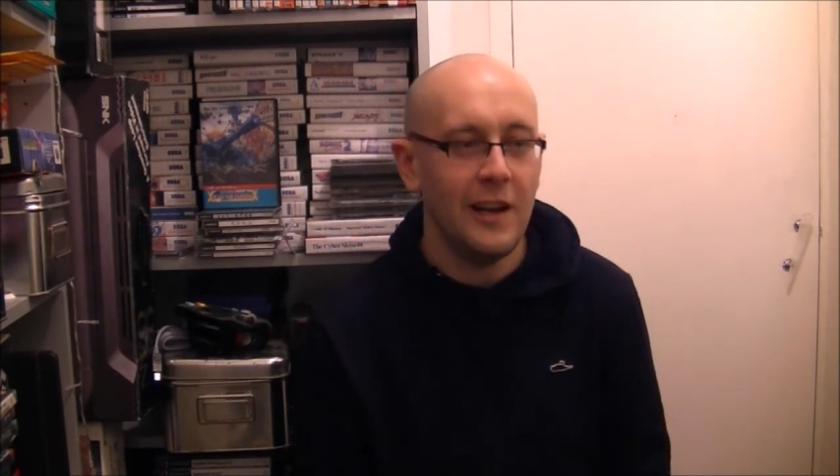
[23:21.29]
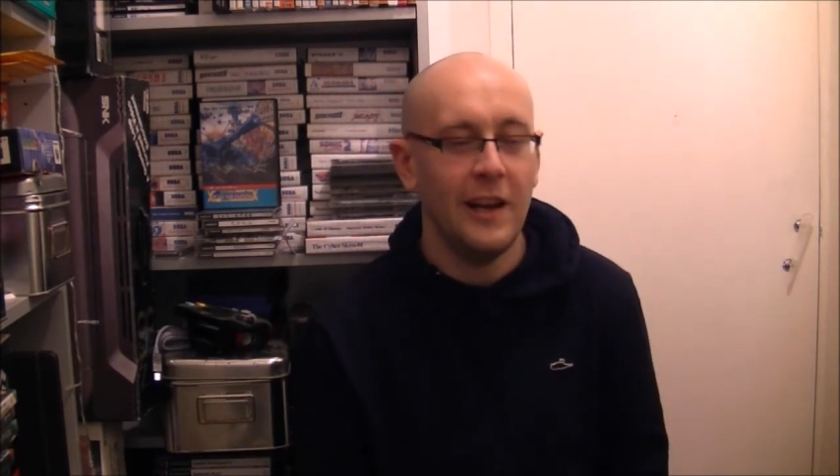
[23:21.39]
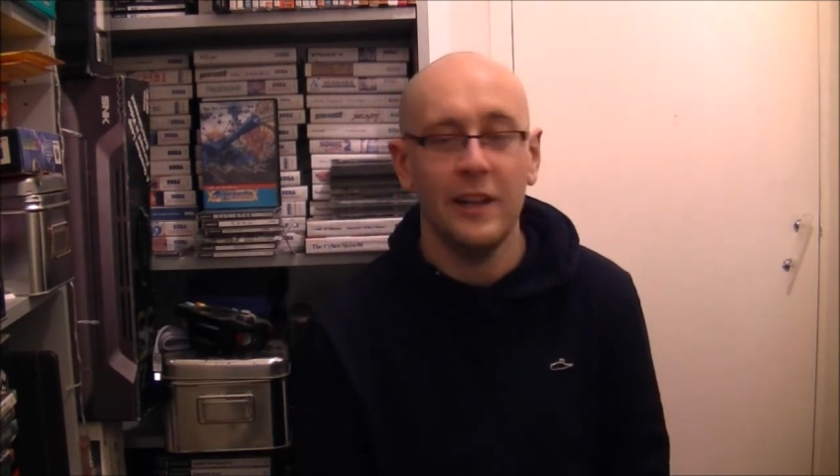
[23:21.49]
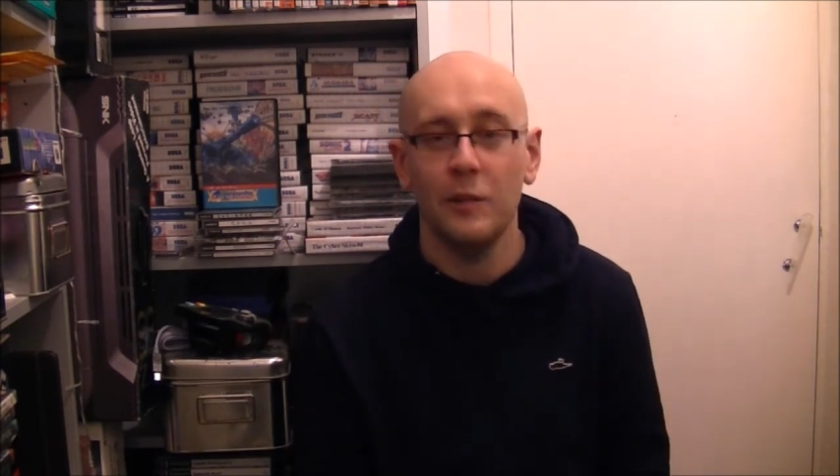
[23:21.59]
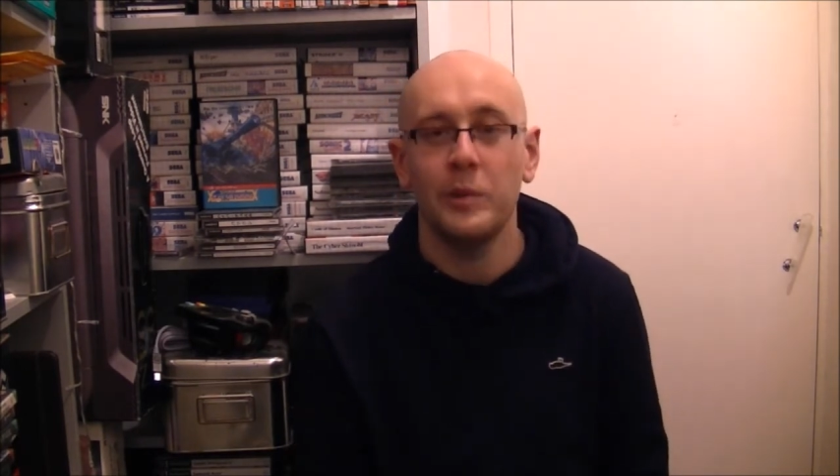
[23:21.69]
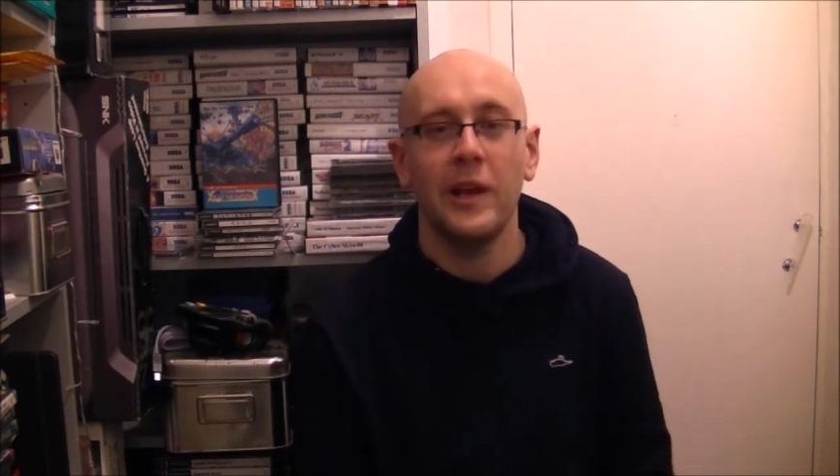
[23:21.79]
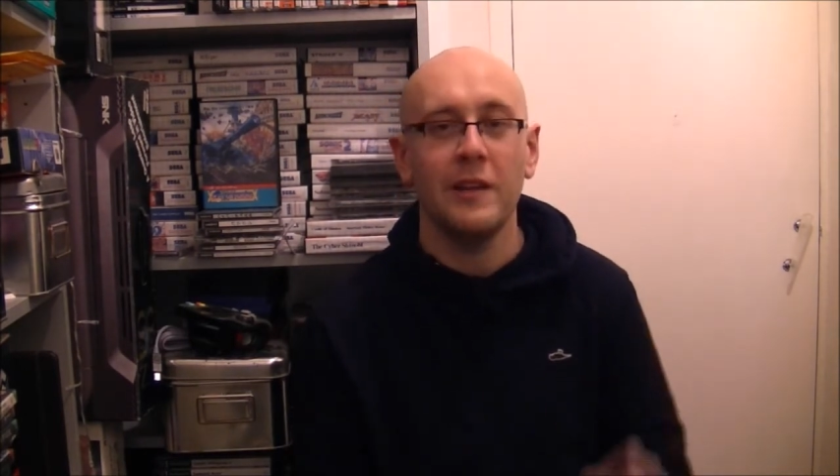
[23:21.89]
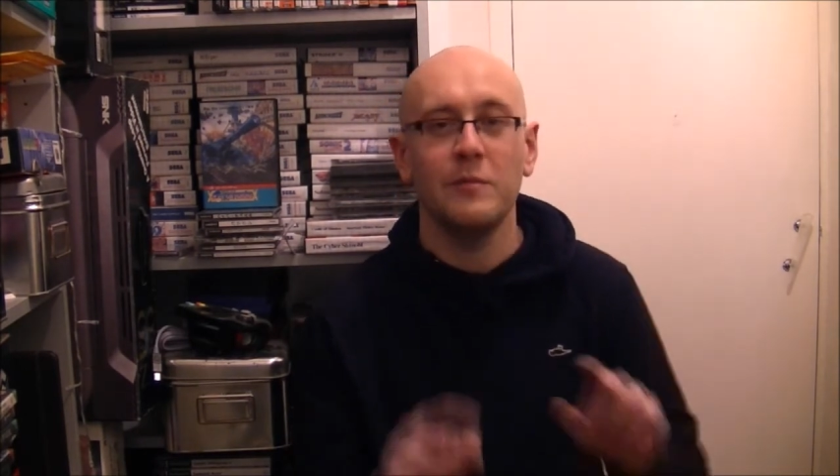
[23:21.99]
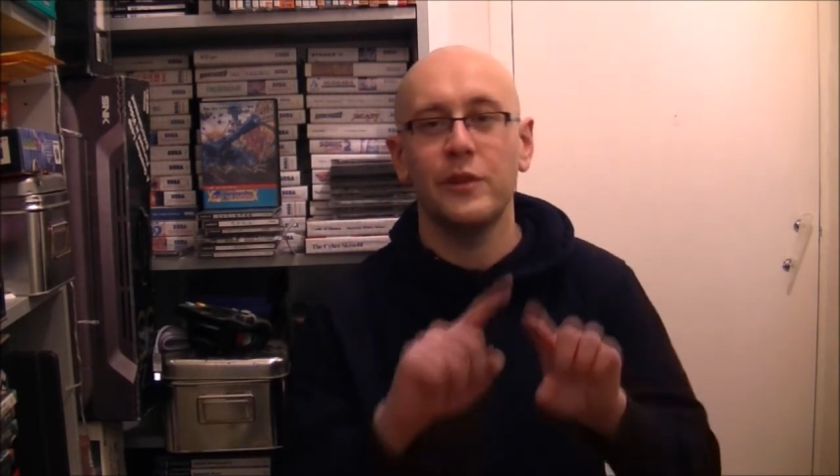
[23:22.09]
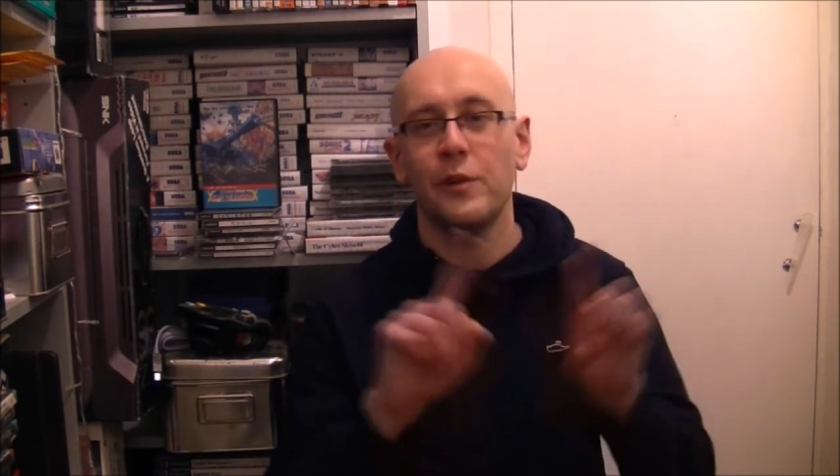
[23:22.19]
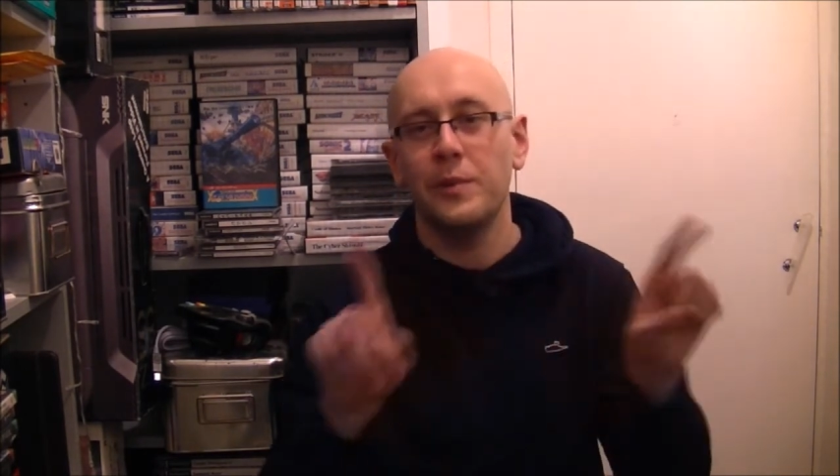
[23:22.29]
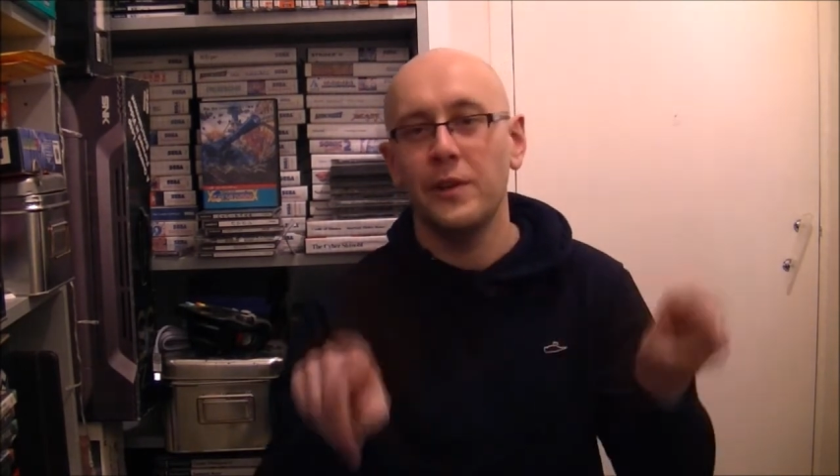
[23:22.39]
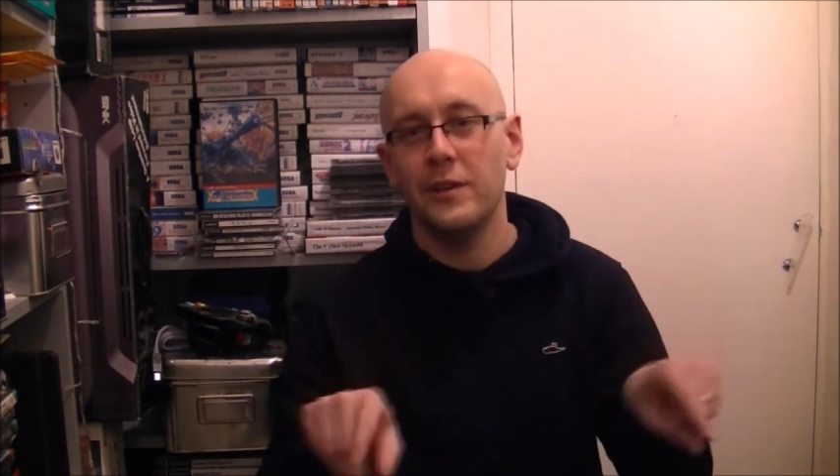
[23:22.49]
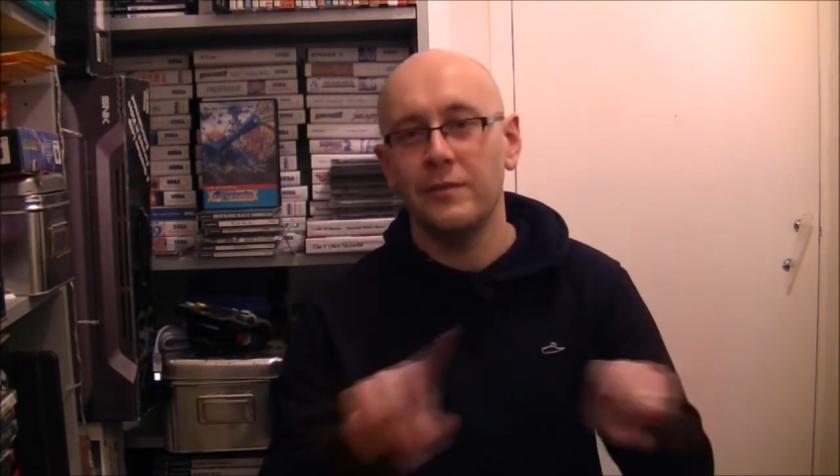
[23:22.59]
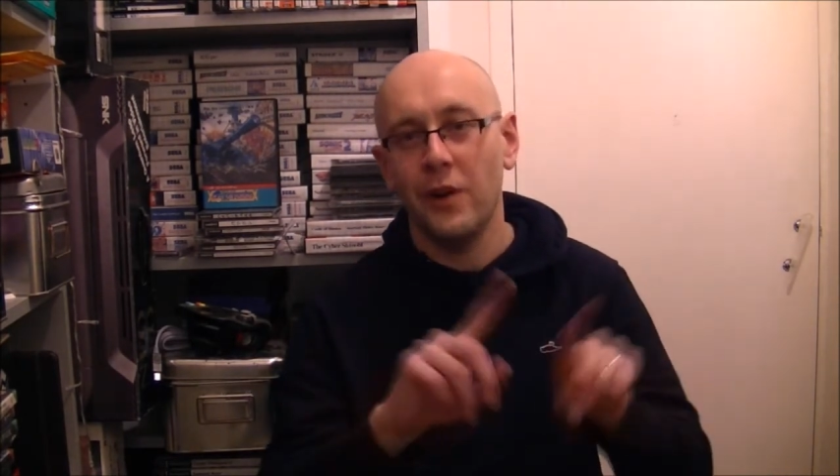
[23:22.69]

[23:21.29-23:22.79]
and it'll play in proper